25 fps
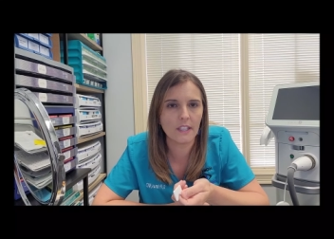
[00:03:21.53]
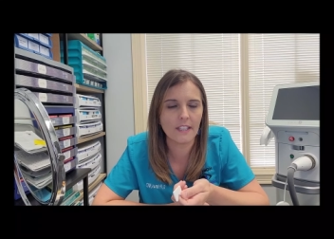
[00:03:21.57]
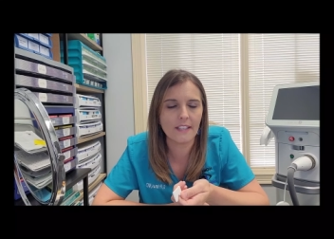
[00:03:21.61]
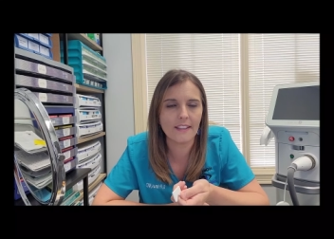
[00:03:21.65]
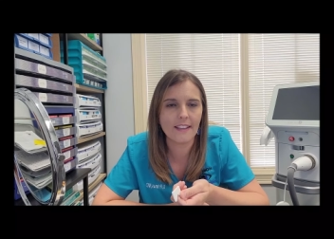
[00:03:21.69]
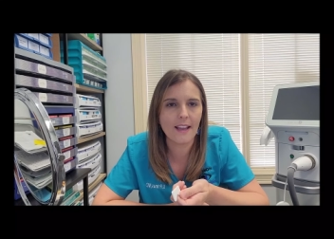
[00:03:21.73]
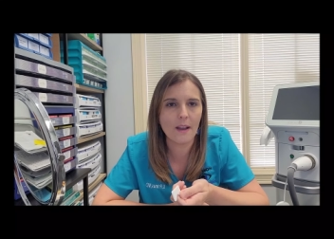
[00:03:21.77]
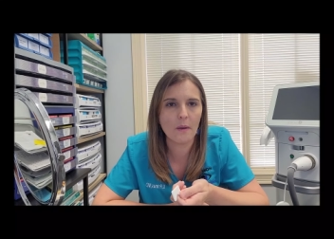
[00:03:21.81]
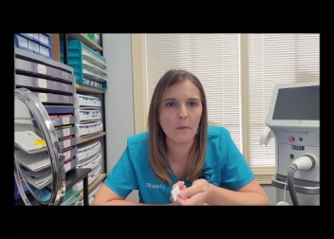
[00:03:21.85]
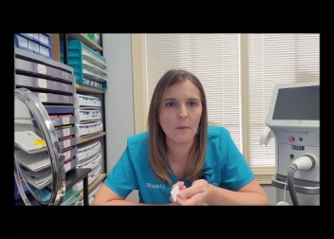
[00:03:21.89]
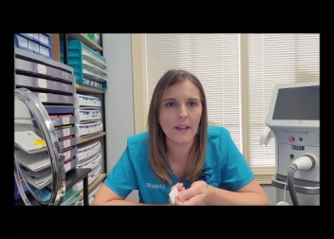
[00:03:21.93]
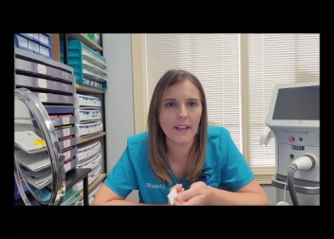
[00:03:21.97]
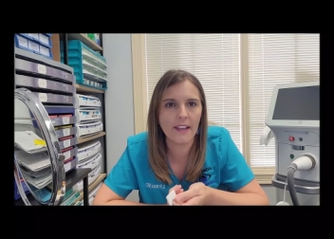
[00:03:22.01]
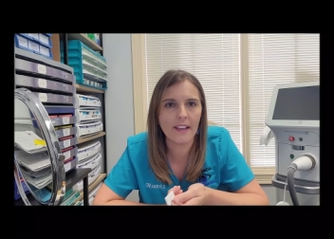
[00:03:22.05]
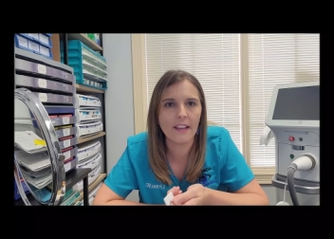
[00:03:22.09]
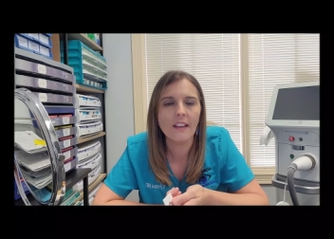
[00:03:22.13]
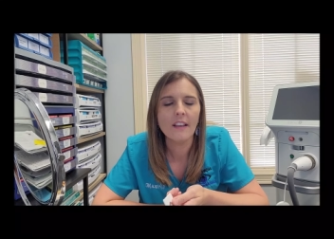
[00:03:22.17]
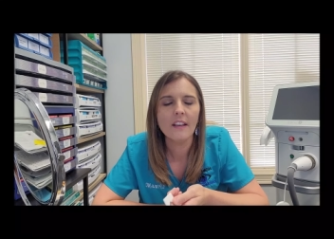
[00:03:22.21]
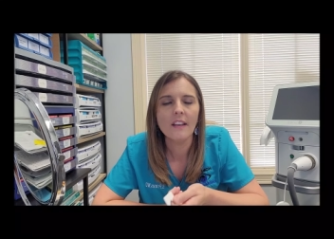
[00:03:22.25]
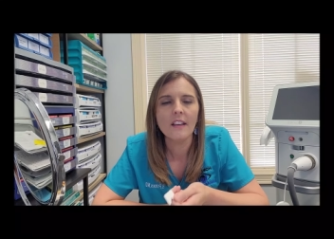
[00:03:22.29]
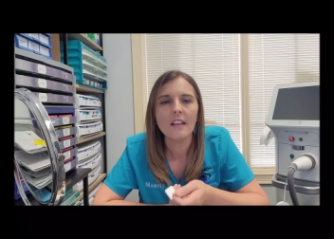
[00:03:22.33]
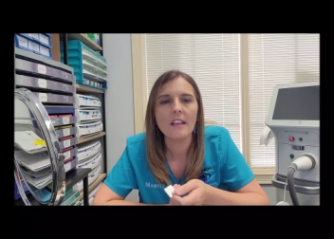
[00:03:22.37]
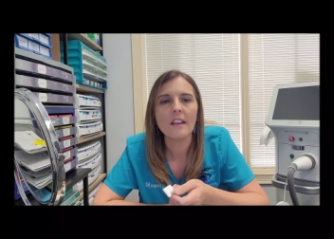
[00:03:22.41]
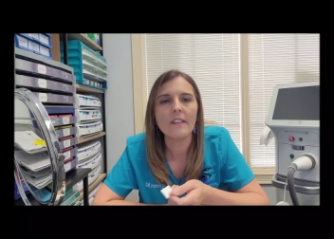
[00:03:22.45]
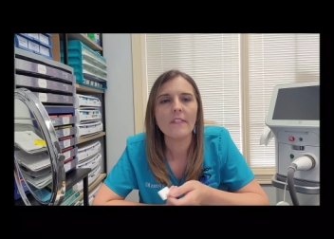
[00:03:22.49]
And that way,
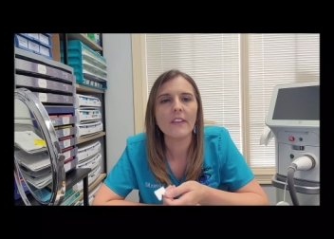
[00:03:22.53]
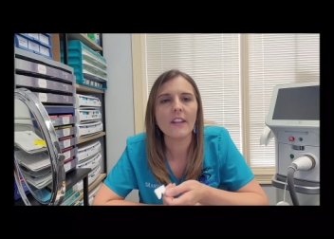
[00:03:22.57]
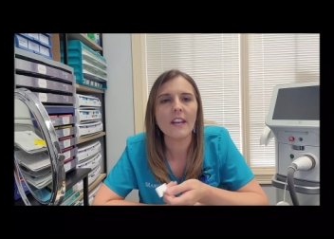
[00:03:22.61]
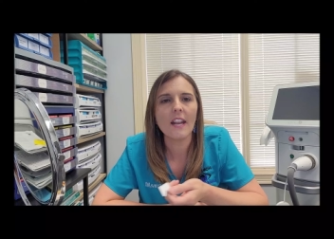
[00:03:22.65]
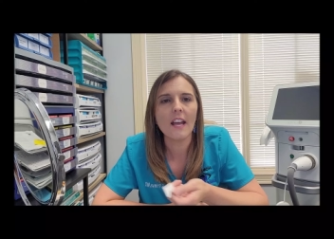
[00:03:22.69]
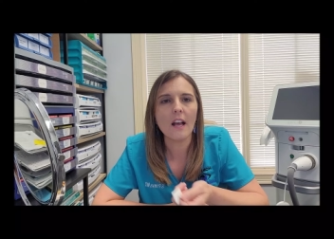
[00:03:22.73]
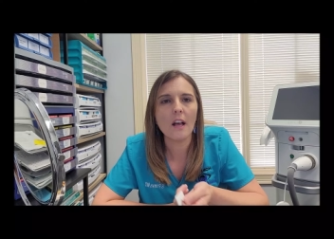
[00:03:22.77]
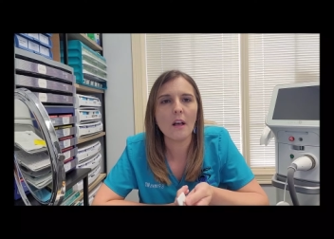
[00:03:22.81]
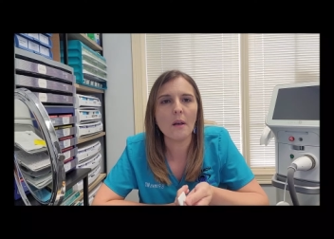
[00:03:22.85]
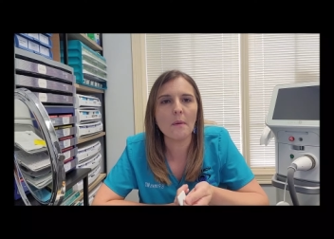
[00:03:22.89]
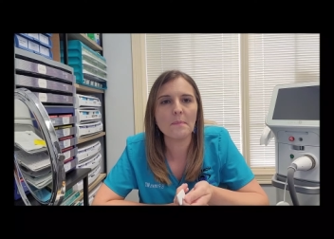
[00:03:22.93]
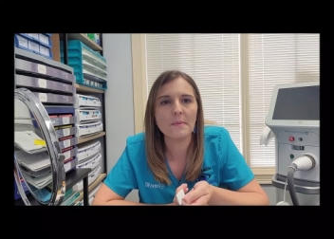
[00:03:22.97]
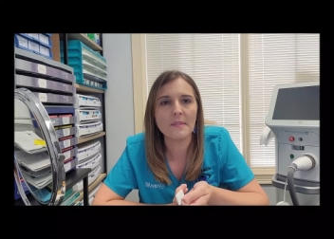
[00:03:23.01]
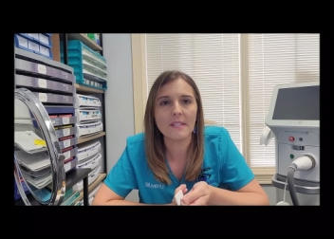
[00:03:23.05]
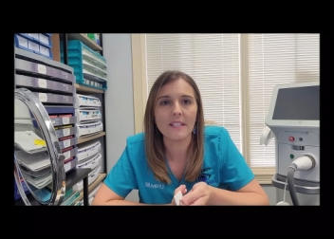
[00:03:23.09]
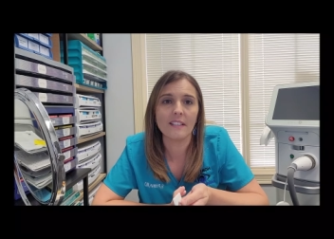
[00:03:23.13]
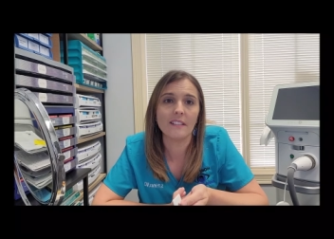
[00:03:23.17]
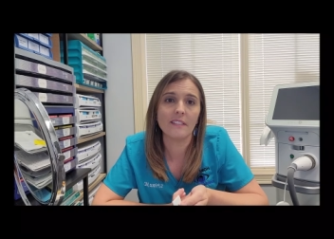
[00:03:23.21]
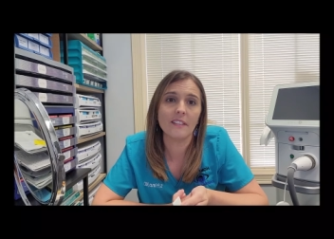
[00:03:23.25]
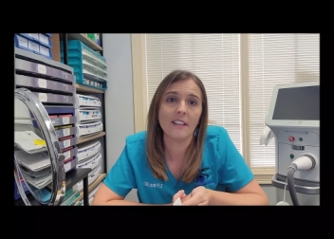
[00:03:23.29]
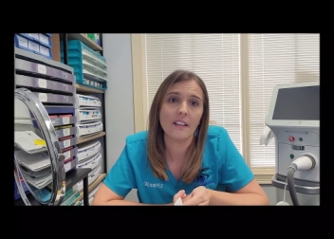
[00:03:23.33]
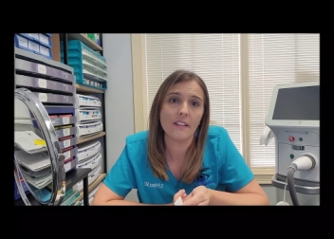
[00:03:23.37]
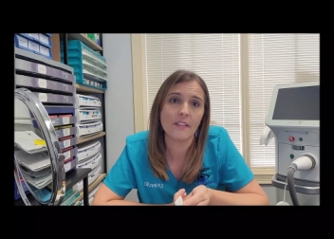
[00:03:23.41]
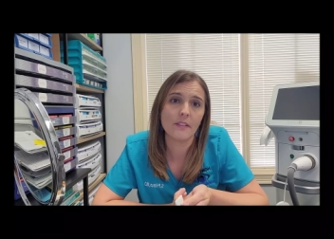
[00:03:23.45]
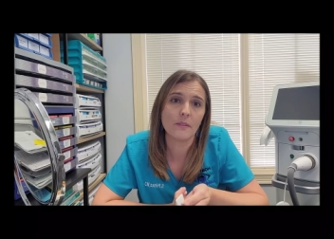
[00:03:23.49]
if it helps and
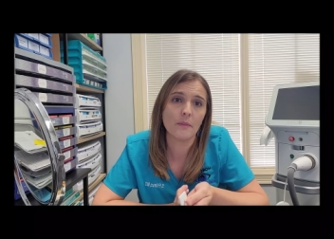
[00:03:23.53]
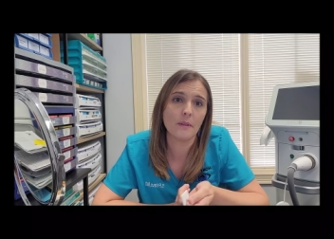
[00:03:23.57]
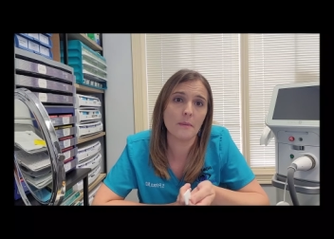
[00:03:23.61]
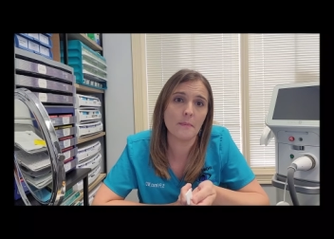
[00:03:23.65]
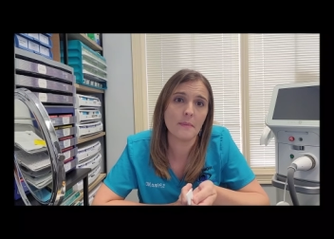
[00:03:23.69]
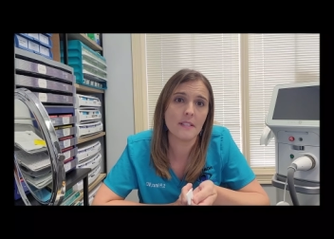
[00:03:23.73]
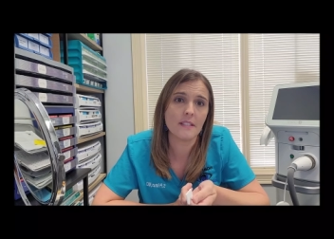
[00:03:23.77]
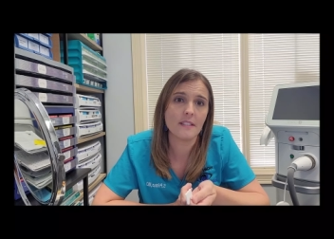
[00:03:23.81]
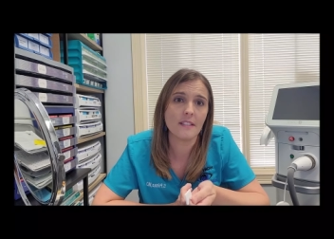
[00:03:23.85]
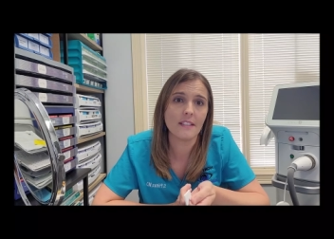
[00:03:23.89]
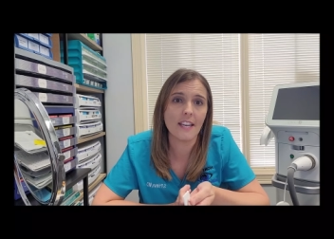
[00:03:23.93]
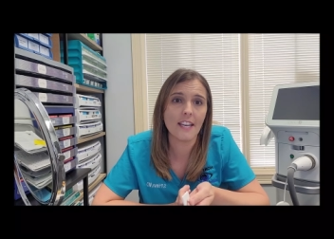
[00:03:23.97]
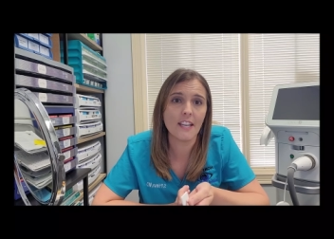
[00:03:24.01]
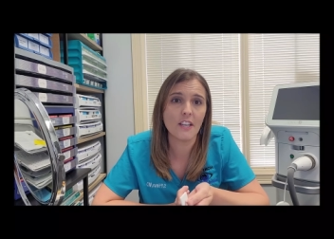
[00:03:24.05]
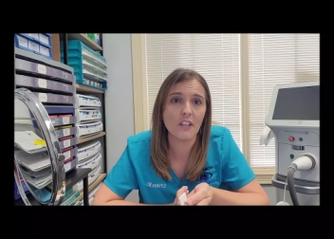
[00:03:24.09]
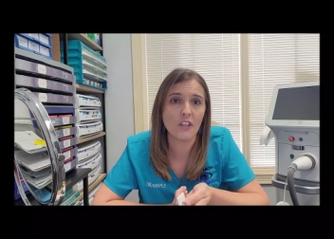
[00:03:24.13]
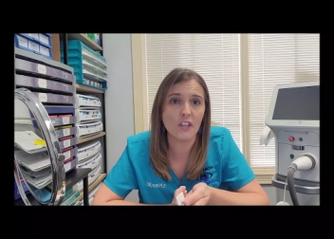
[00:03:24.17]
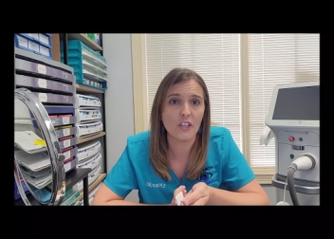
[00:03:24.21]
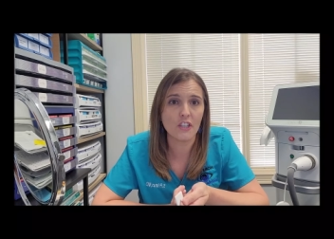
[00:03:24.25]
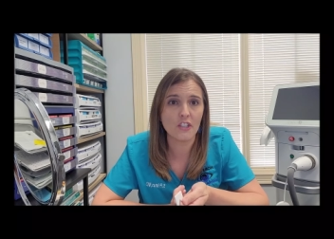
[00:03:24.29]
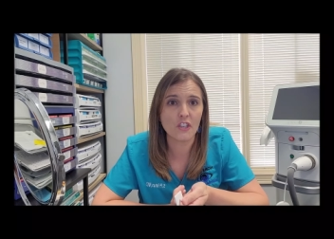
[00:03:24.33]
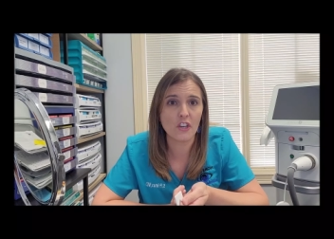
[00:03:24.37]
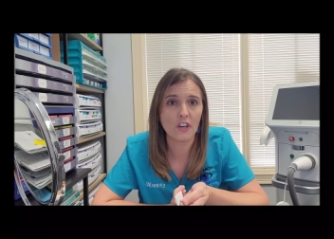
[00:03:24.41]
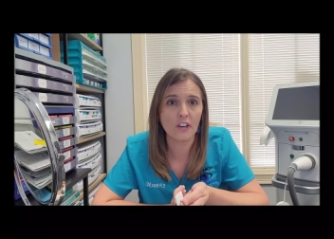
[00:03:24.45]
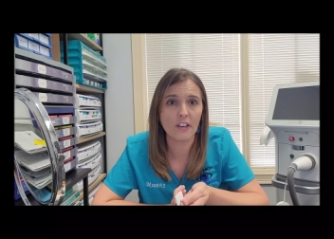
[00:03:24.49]
around 3 months later
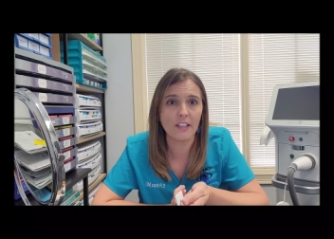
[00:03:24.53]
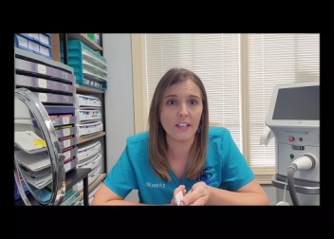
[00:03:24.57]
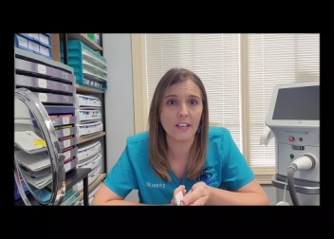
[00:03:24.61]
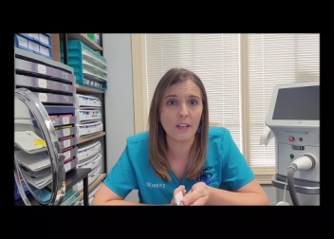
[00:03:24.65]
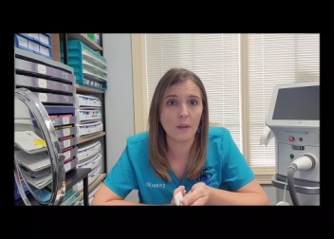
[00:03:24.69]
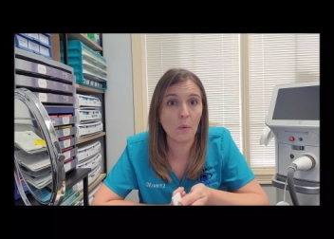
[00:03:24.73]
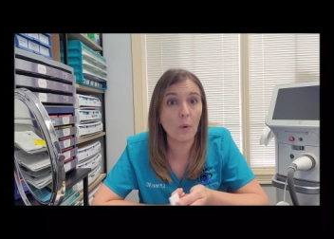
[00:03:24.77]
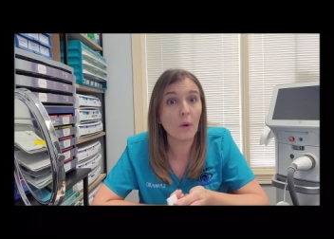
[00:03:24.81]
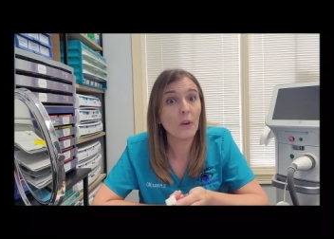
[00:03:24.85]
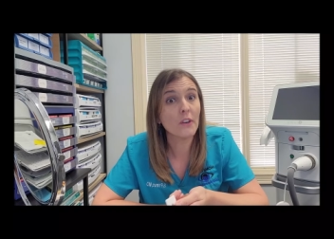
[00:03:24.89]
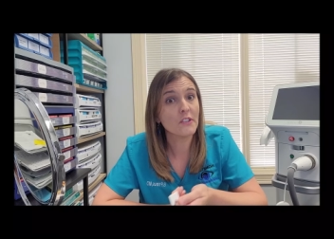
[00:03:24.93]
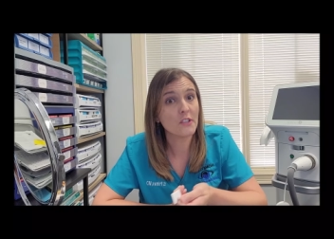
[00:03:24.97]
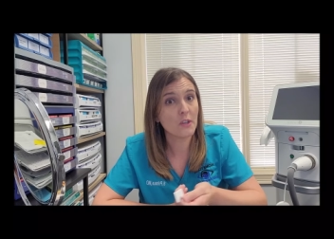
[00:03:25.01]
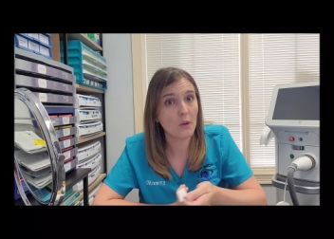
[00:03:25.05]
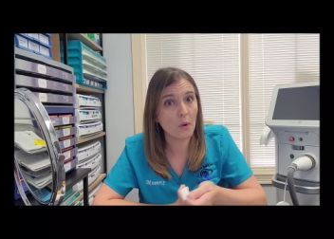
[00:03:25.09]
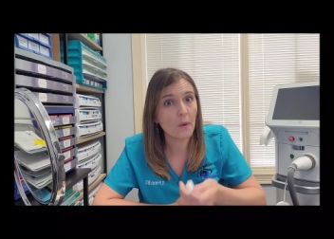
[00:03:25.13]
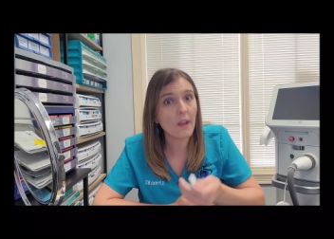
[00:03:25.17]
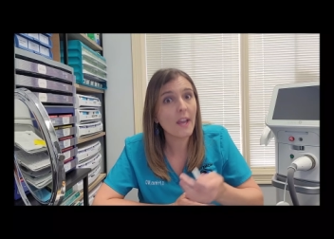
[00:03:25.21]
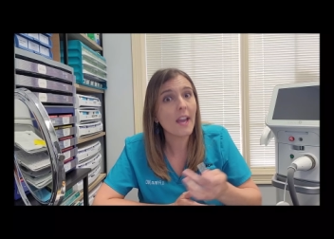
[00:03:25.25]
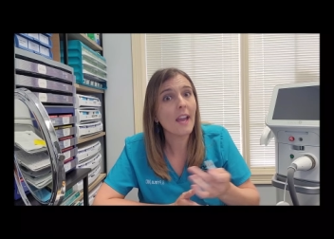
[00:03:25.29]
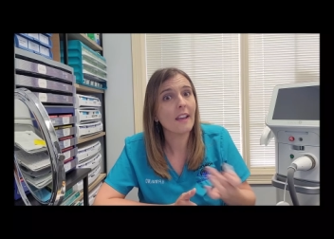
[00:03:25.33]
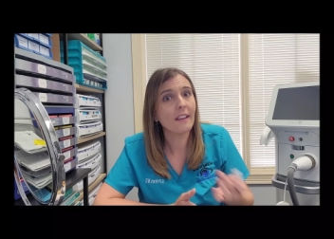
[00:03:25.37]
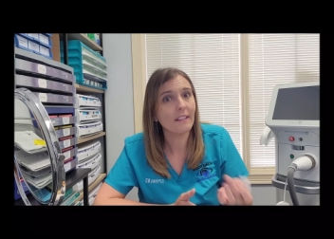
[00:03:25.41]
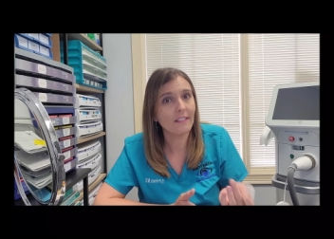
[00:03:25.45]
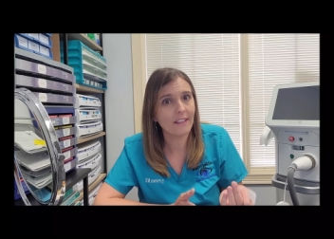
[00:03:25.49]
you start getting worse,
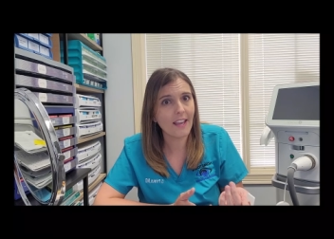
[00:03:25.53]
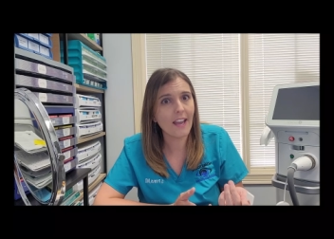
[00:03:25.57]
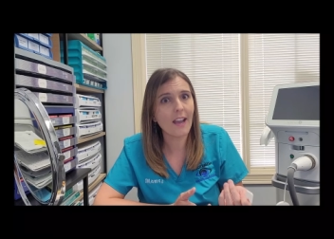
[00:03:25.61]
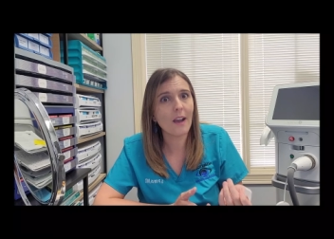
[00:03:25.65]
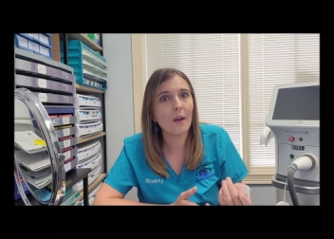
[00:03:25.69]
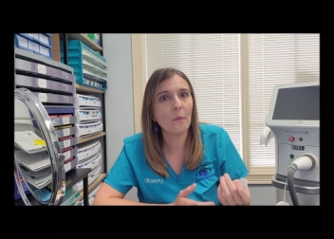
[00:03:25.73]
okay, yeah,